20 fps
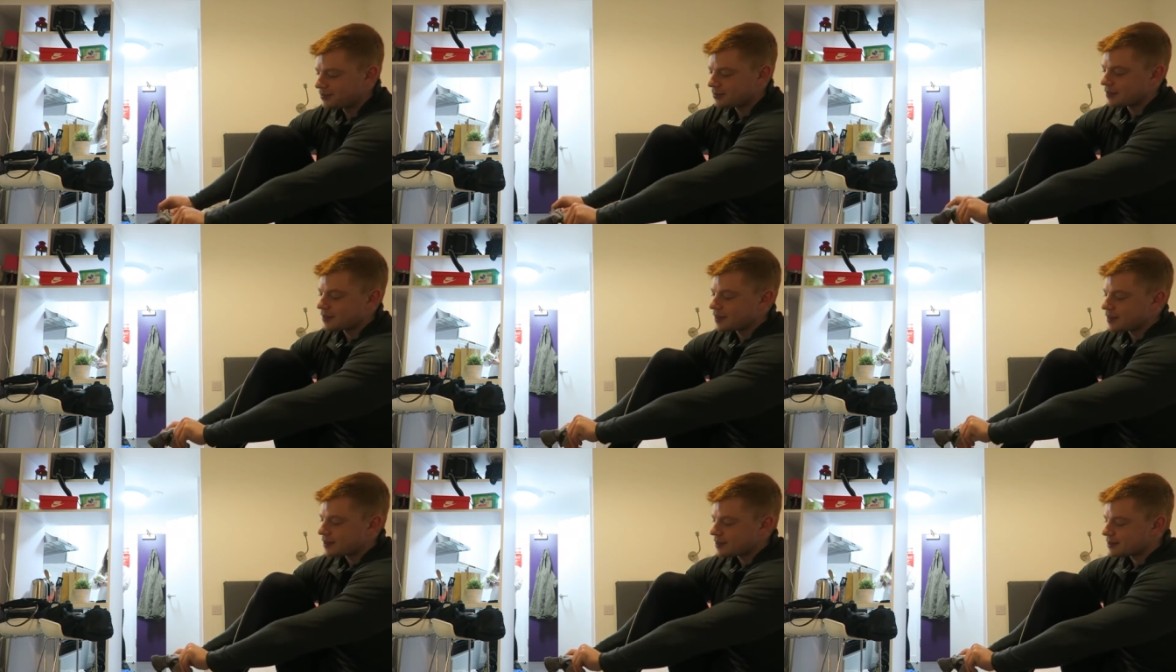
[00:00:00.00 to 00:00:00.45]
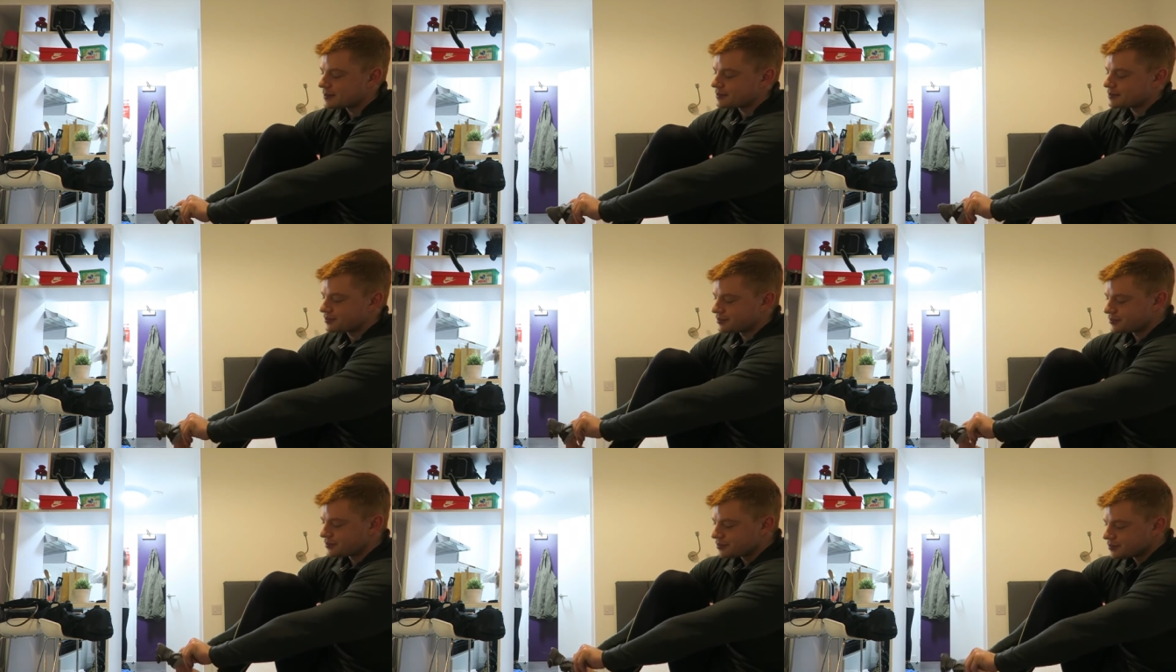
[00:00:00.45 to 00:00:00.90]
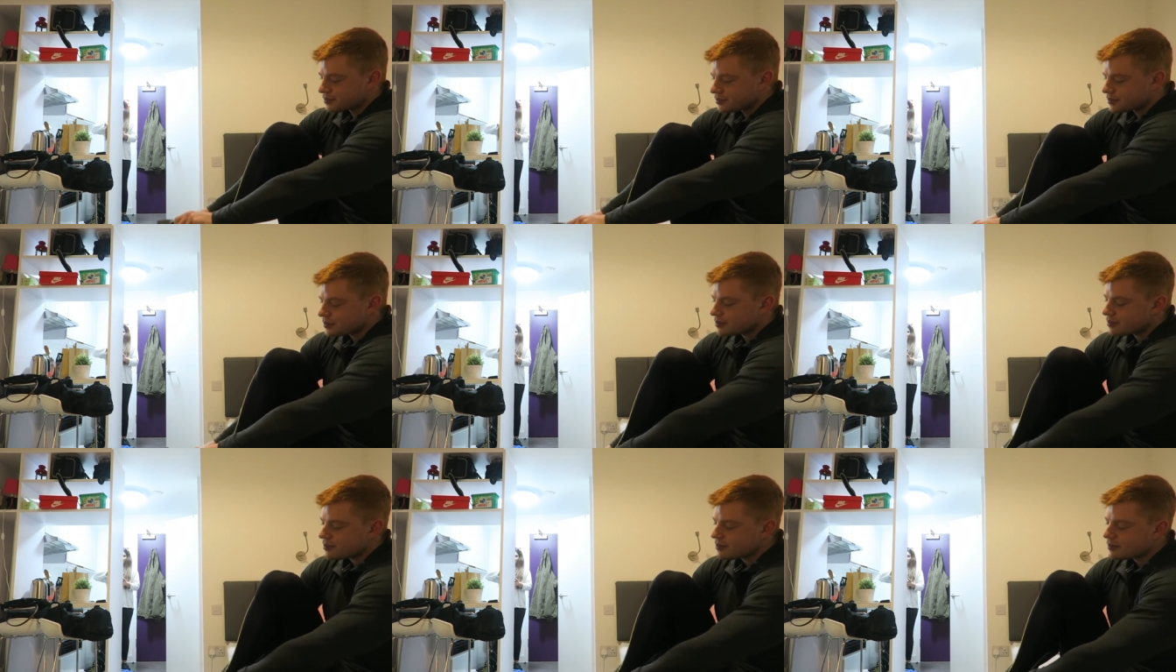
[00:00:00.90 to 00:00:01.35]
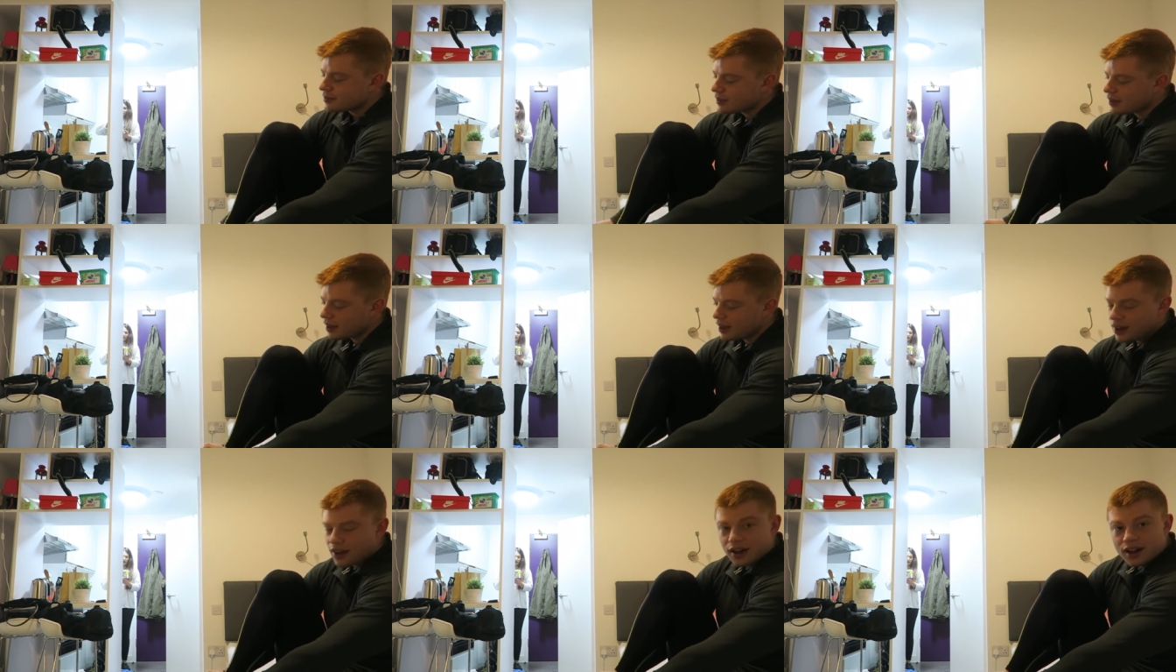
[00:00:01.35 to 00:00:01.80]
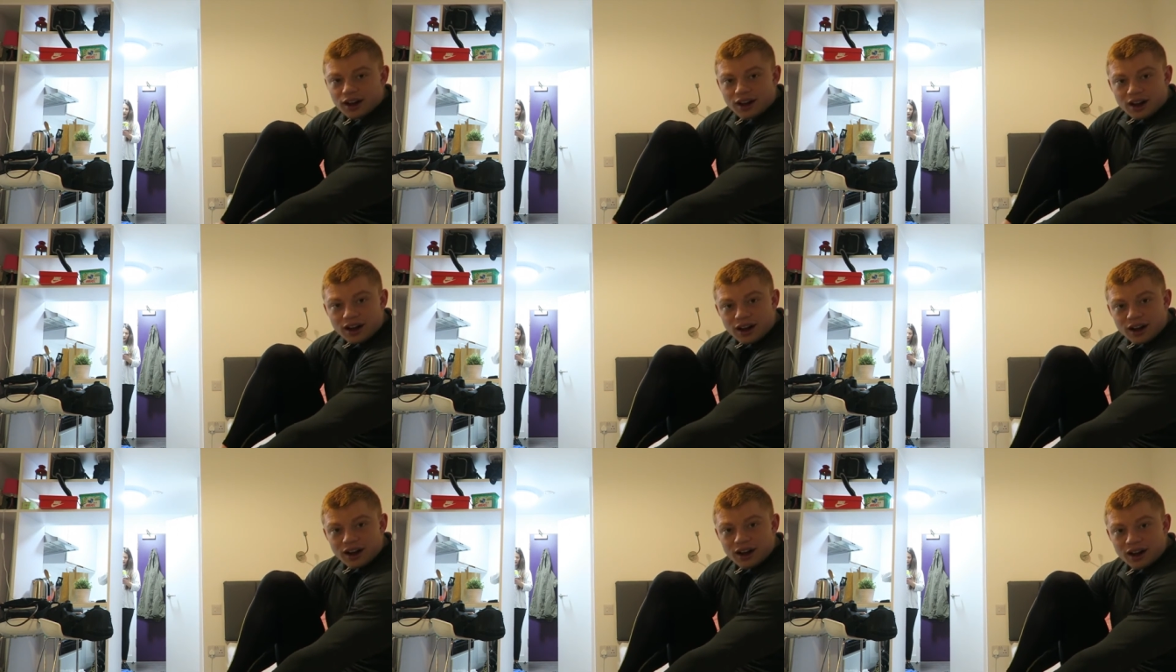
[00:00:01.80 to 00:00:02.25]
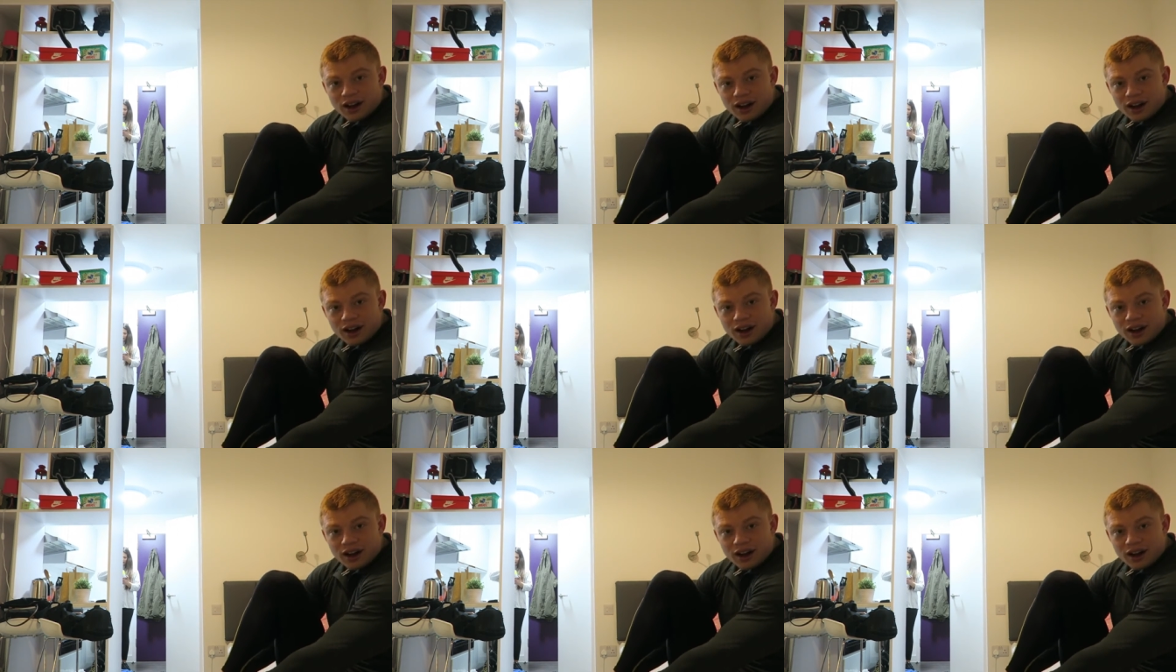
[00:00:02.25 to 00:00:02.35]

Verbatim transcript: That means just going in. But I can't.